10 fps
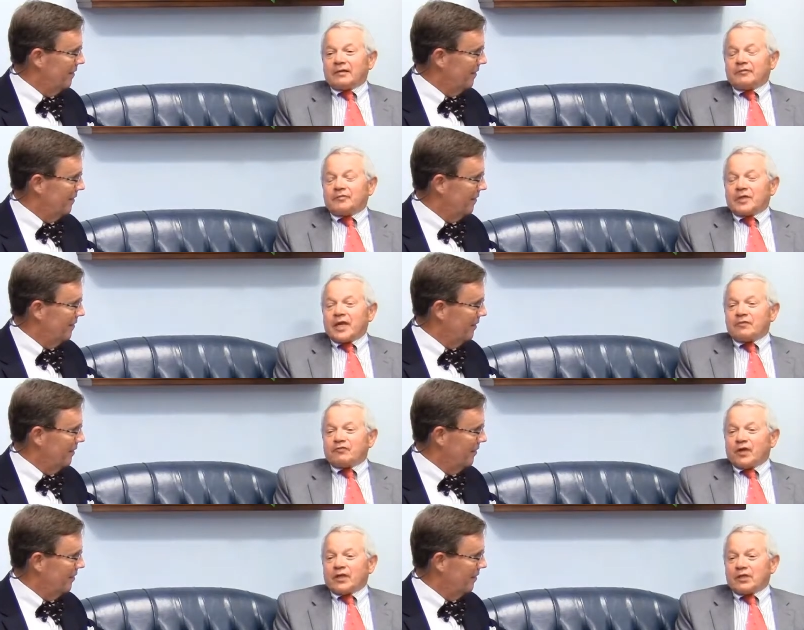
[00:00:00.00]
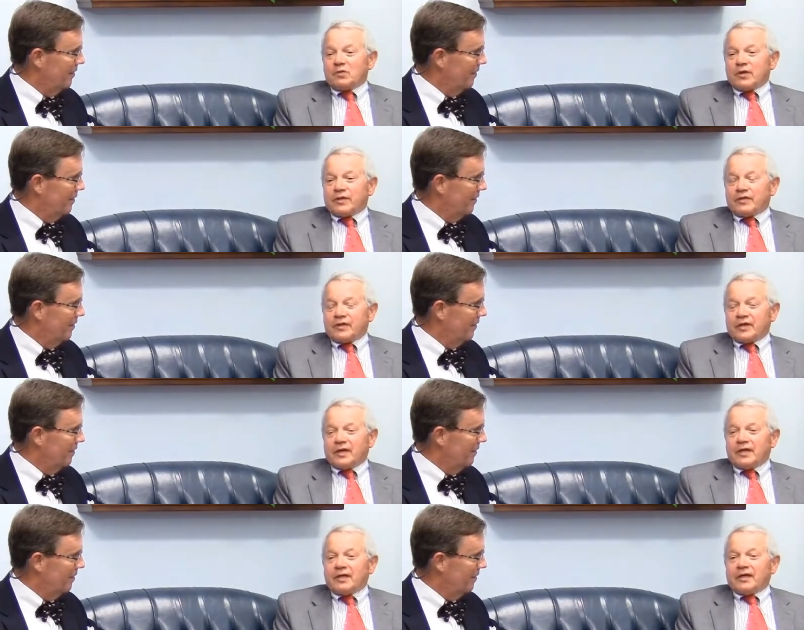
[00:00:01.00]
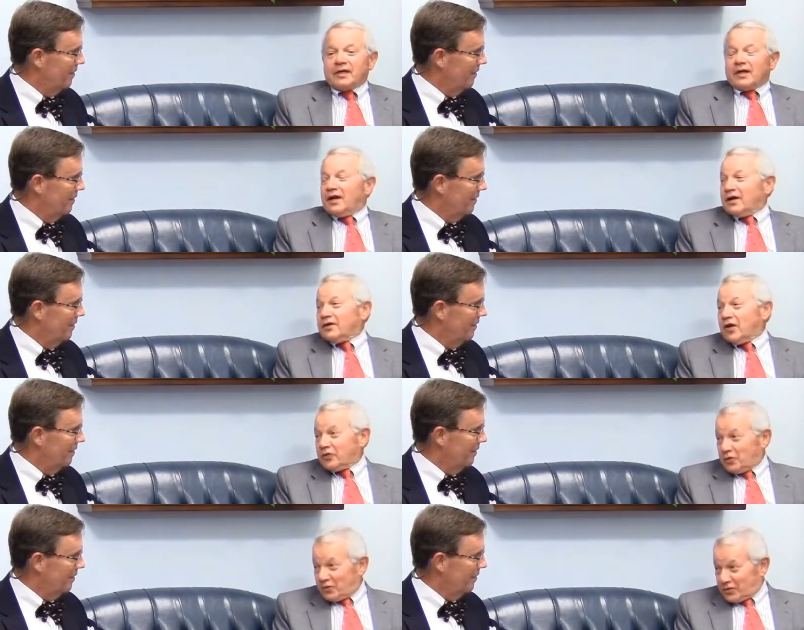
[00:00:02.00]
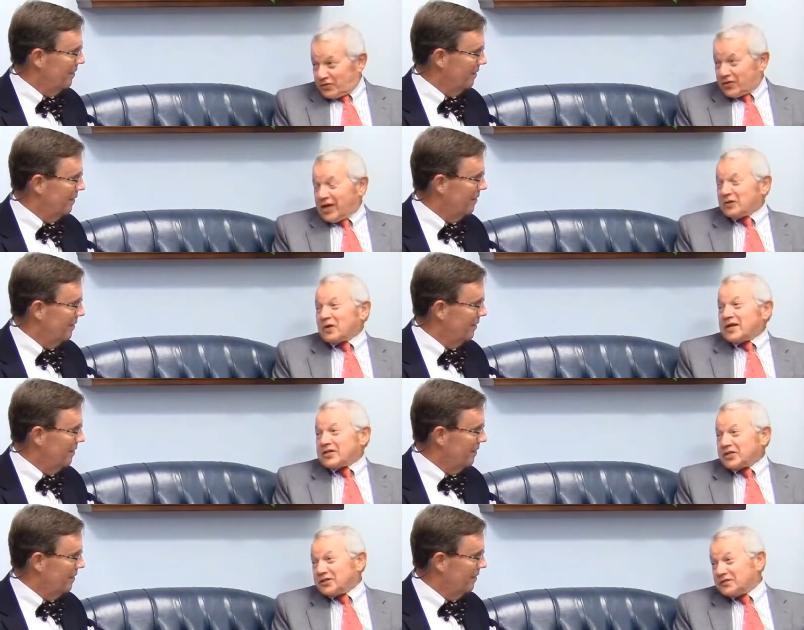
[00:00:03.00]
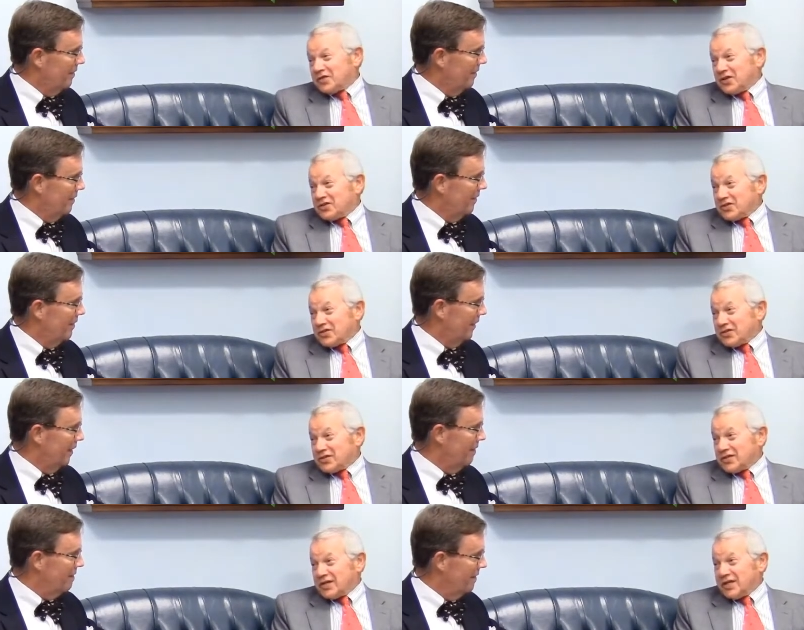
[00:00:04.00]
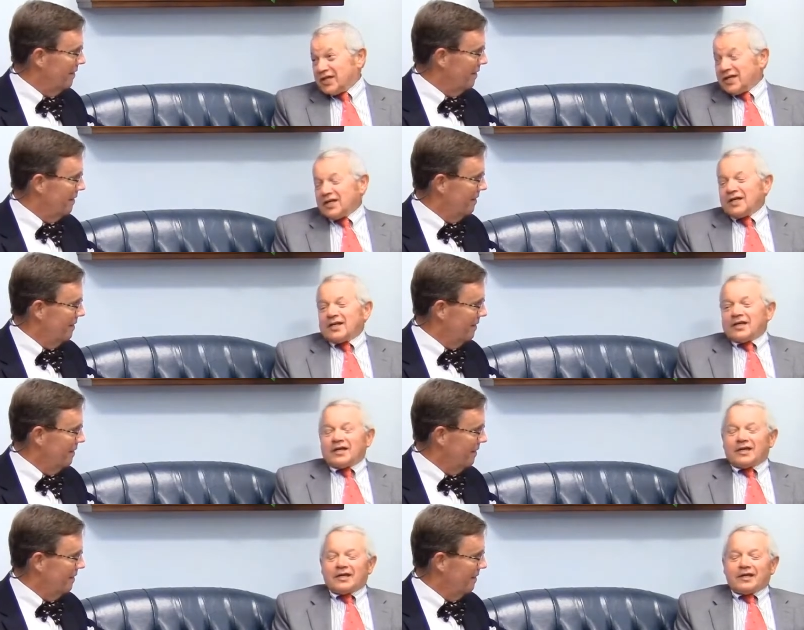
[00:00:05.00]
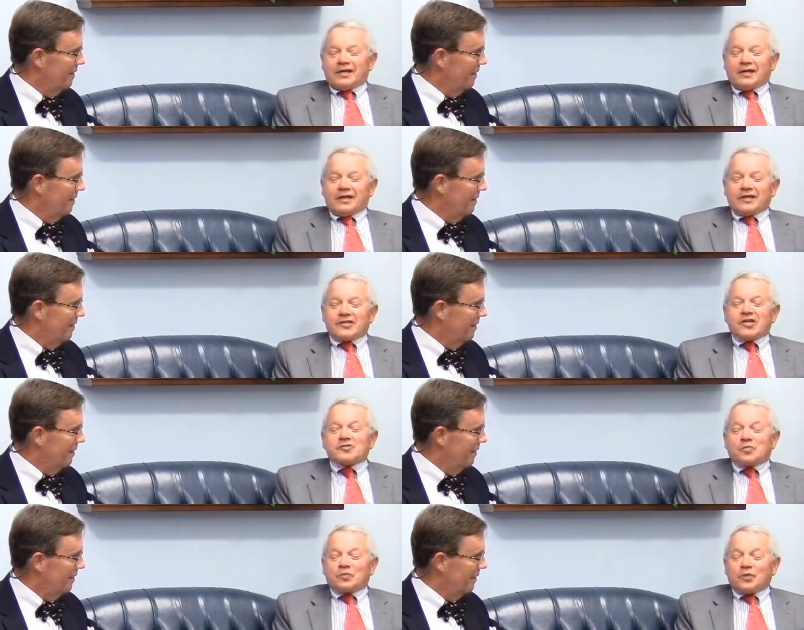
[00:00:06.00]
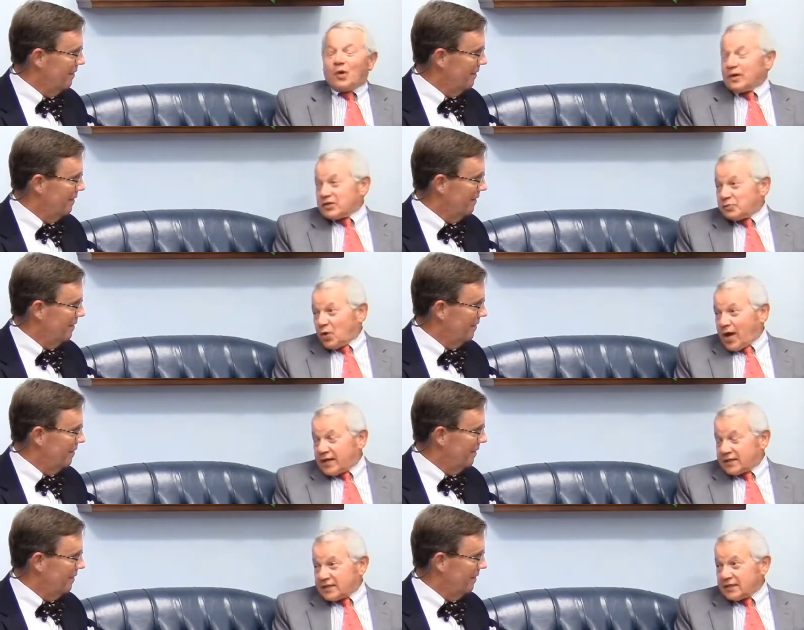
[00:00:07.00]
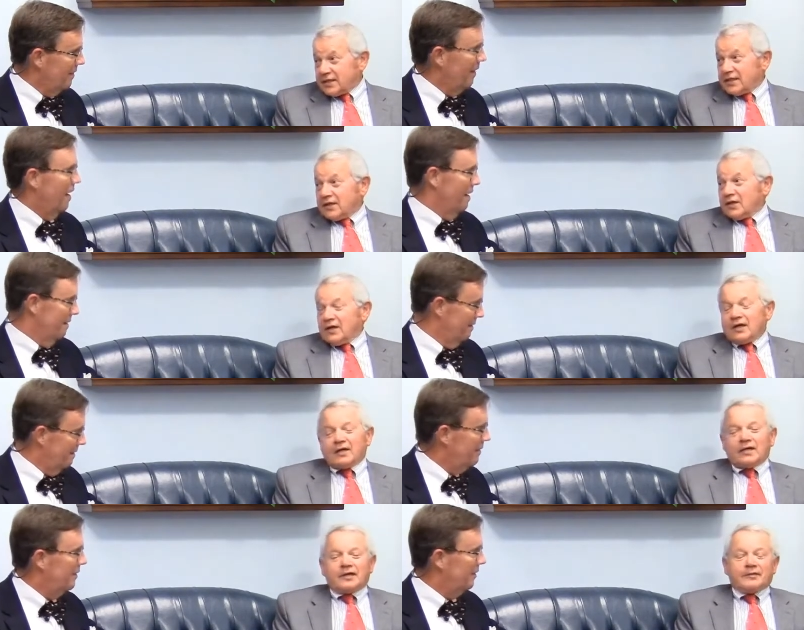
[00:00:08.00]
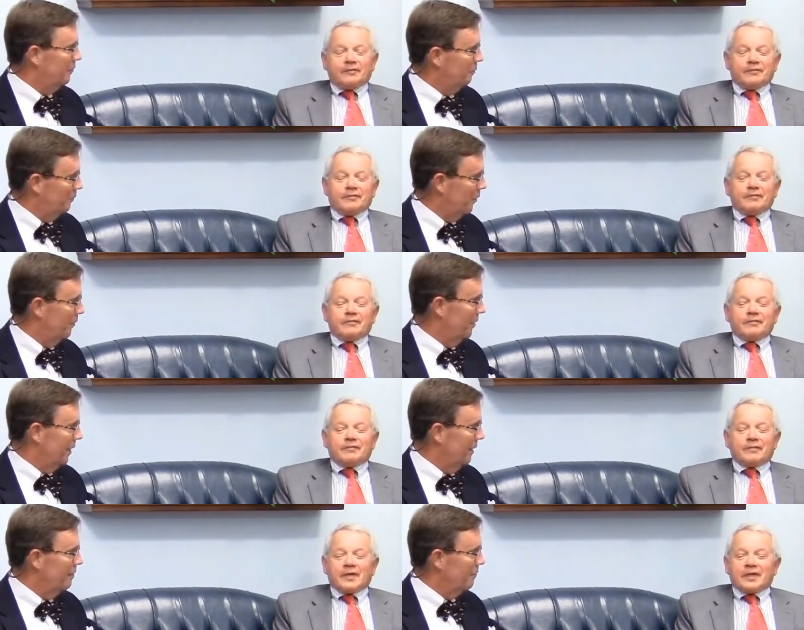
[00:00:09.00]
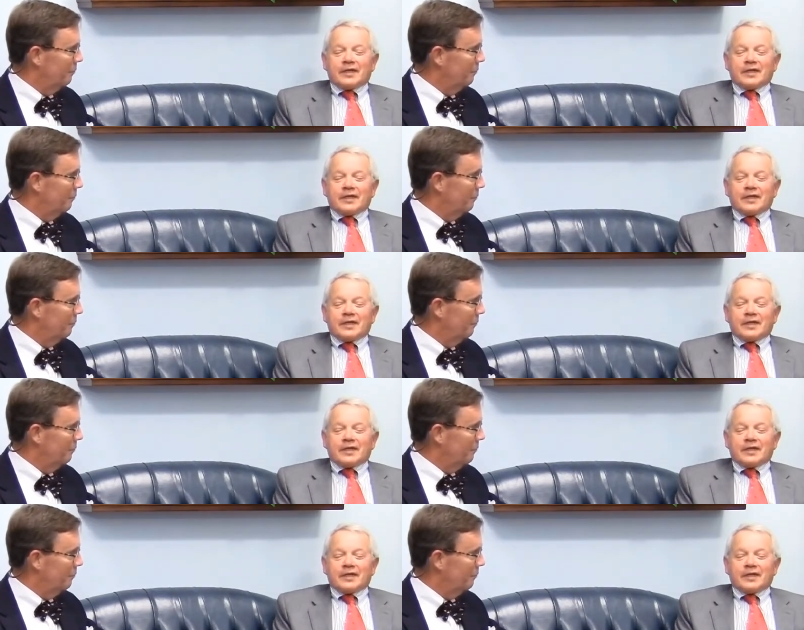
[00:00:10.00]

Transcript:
Speaker 1: I, became friendly with uh, another generation of judges, yeah. Judge Lawrence Prattis, -huh. um, okay.